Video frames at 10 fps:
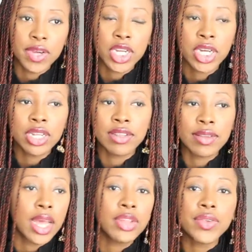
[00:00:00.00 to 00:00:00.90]
fashion is
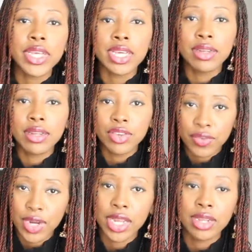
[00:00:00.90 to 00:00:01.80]
that you can
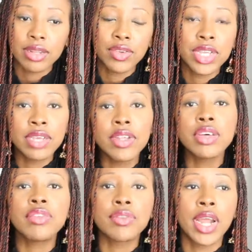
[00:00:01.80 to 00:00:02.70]
try it you give it
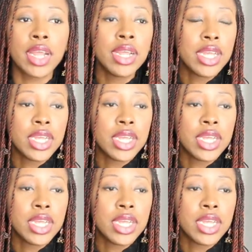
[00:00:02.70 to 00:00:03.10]
a try